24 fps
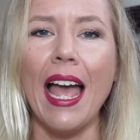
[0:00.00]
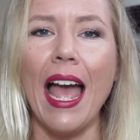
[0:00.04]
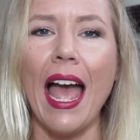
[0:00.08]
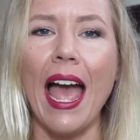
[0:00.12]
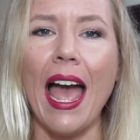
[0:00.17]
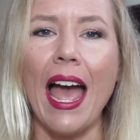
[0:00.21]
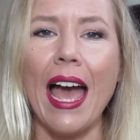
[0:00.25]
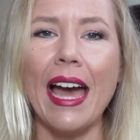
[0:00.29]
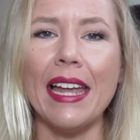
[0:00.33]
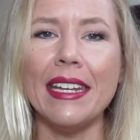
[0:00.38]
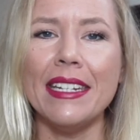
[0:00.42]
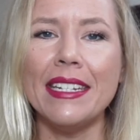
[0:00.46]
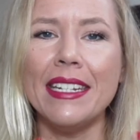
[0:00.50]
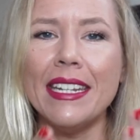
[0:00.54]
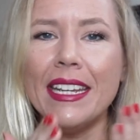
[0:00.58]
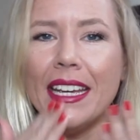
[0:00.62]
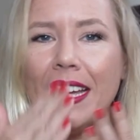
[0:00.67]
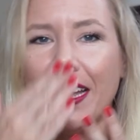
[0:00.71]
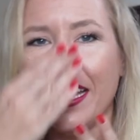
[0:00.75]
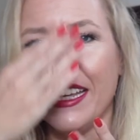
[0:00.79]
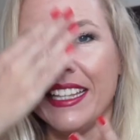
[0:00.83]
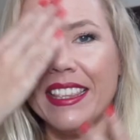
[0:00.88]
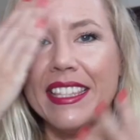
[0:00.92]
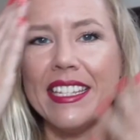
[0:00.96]
and
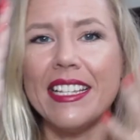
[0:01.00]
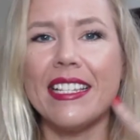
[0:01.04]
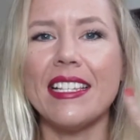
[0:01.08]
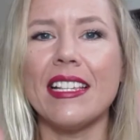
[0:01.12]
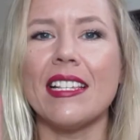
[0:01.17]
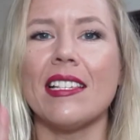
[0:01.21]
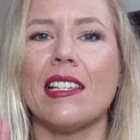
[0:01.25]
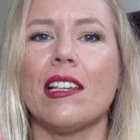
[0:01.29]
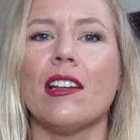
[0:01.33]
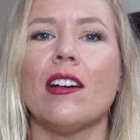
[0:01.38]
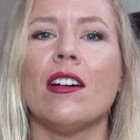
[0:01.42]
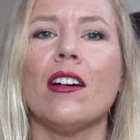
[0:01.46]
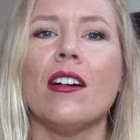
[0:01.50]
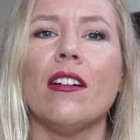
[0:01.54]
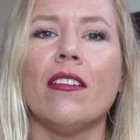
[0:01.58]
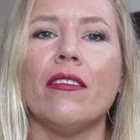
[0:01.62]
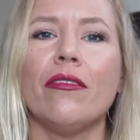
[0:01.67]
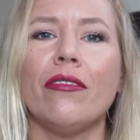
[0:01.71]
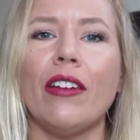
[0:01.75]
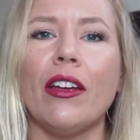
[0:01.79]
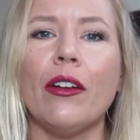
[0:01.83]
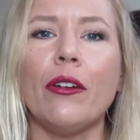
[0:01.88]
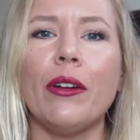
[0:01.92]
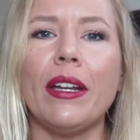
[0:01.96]
this is
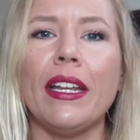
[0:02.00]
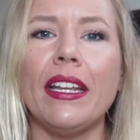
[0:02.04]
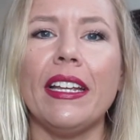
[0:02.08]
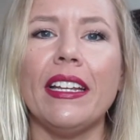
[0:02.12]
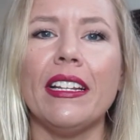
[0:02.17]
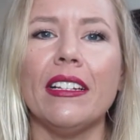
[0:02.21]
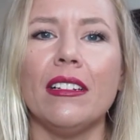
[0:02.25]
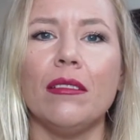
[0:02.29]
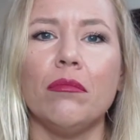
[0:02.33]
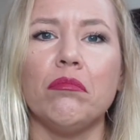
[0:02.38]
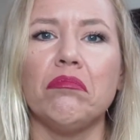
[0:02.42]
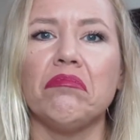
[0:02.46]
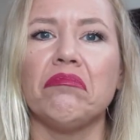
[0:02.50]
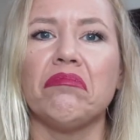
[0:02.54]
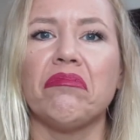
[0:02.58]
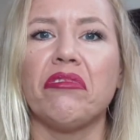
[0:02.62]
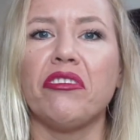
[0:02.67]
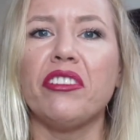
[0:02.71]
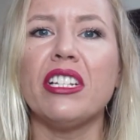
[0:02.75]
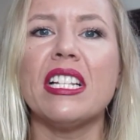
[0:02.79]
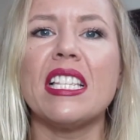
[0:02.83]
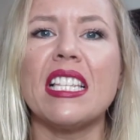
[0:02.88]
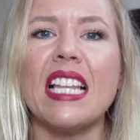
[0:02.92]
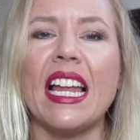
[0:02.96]
a very,
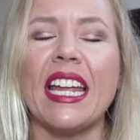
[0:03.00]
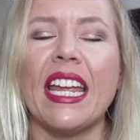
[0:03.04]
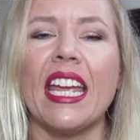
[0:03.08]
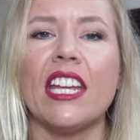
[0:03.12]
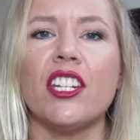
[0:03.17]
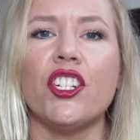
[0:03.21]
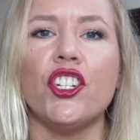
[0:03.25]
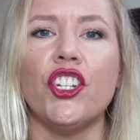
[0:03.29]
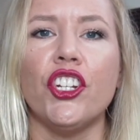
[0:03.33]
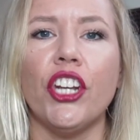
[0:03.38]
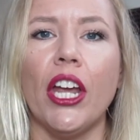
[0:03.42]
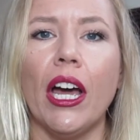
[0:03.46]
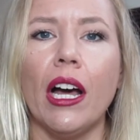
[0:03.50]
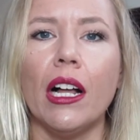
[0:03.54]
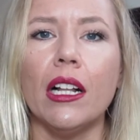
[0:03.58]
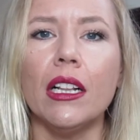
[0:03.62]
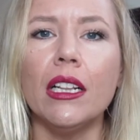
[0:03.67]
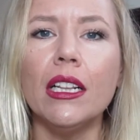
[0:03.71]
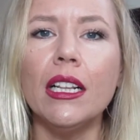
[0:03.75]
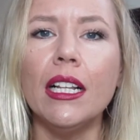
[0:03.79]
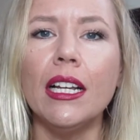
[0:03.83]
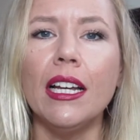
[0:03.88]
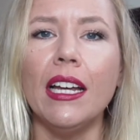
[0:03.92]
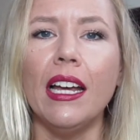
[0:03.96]
feels like a
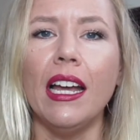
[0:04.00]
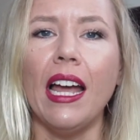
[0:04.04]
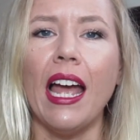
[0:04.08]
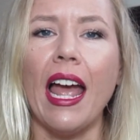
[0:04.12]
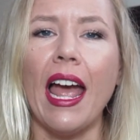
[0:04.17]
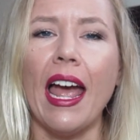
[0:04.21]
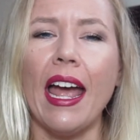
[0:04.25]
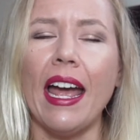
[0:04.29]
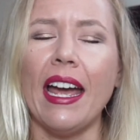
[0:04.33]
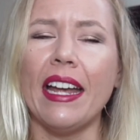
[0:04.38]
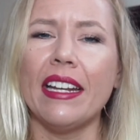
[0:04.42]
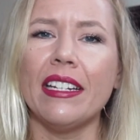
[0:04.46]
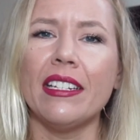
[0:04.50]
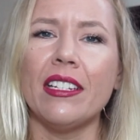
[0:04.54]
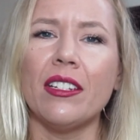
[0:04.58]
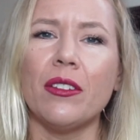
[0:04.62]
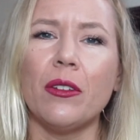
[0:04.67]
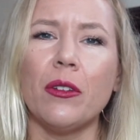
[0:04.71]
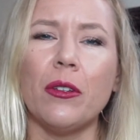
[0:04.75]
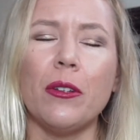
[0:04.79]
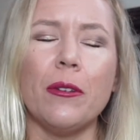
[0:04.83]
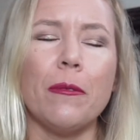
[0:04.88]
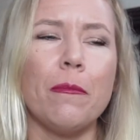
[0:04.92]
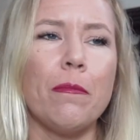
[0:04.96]
gel, and
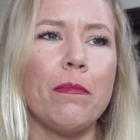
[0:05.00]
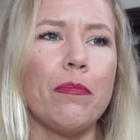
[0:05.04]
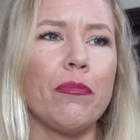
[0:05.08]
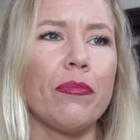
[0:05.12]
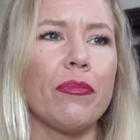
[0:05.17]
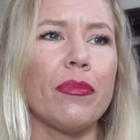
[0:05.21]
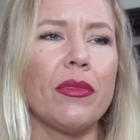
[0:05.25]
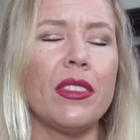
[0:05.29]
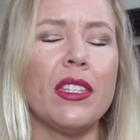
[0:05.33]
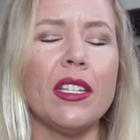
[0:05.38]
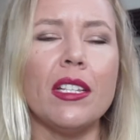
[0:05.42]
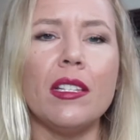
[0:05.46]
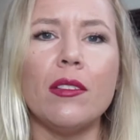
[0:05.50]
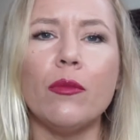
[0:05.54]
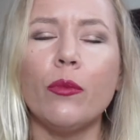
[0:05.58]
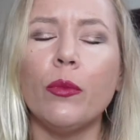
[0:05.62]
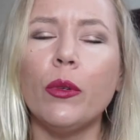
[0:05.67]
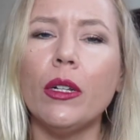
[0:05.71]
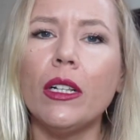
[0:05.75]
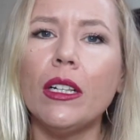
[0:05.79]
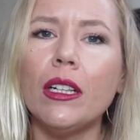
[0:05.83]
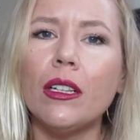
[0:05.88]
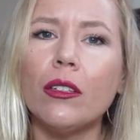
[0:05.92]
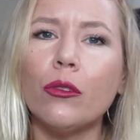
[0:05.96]
this
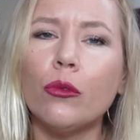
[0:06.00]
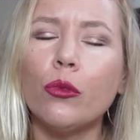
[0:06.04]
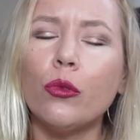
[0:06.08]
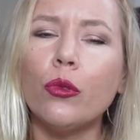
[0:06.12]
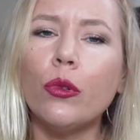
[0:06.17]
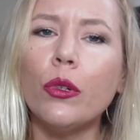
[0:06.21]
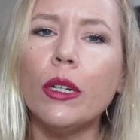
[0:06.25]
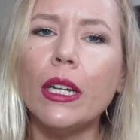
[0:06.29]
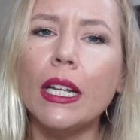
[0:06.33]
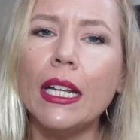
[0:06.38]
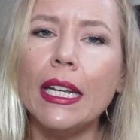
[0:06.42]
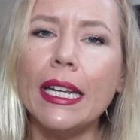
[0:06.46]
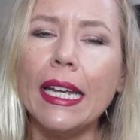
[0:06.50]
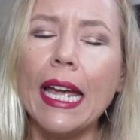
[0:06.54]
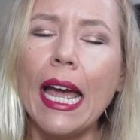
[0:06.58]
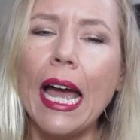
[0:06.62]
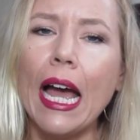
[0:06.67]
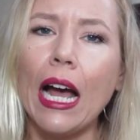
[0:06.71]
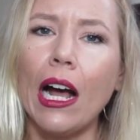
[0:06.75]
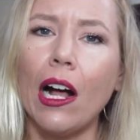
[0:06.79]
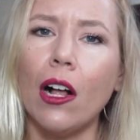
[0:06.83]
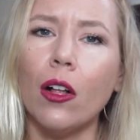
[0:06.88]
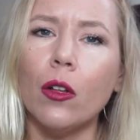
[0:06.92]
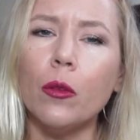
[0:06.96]
will really
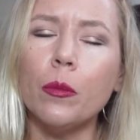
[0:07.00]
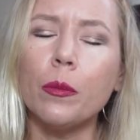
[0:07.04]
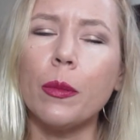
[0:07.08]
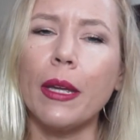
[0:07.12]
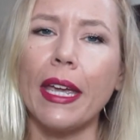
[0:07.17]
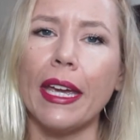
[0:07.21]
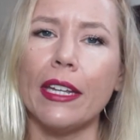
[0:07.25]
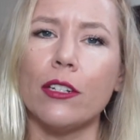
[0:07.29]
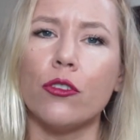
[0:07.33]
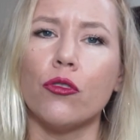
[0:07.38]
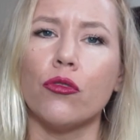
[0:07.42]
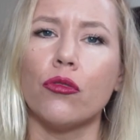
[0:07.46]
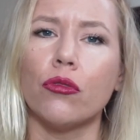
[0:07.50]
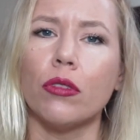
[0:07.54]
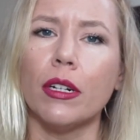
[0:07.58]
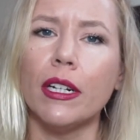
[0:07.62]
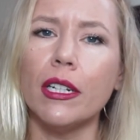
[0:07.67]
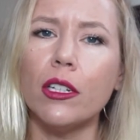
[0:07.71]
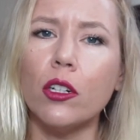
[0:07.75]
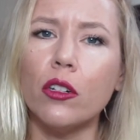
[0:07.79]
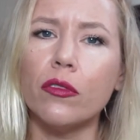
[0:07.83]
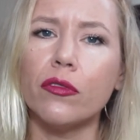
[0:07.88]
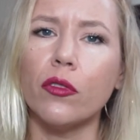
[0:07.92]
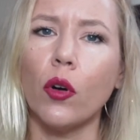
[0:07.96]
help get
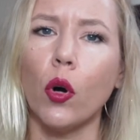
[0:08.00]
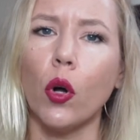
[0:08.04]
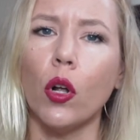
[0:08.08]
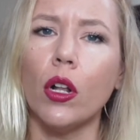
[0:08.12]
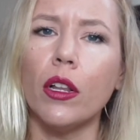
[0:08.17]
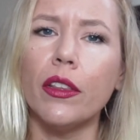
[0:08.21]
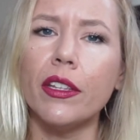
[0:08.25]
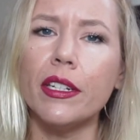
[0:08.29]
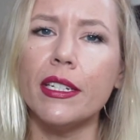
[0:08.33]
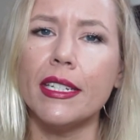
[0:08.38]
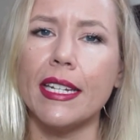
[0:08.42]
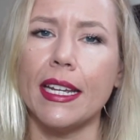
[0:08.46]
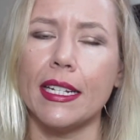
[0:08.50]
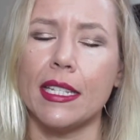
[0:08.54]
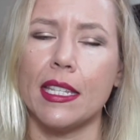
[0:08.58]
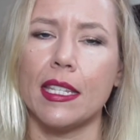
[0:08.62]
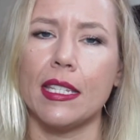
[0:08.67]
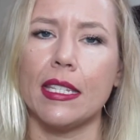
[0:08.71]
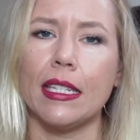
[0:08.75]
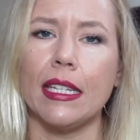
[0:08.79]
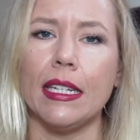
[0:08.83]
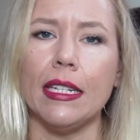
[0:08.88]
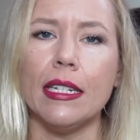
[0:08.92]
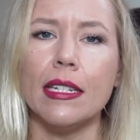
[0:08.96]
rid of all the dead
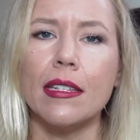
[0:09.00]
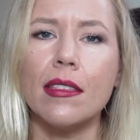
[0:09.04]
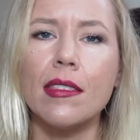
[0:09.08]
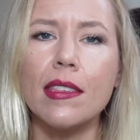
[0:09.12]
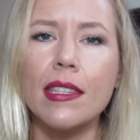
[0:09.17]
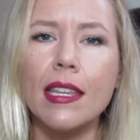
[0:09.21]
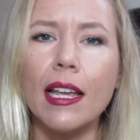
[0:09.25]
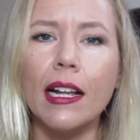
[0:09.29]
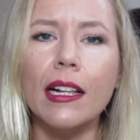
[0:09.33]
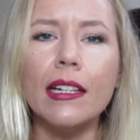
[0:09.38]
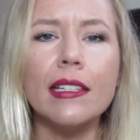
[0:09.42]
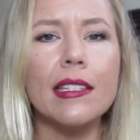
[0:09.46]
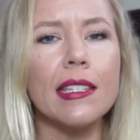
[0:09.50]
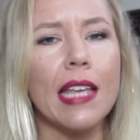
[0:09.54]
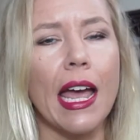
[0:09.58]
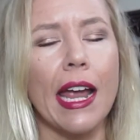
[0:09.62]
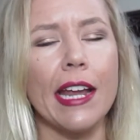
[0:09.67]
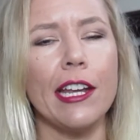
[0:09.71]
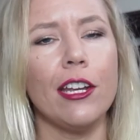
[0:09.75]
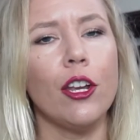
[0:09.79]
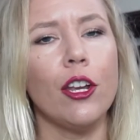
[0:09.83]
skin cells. I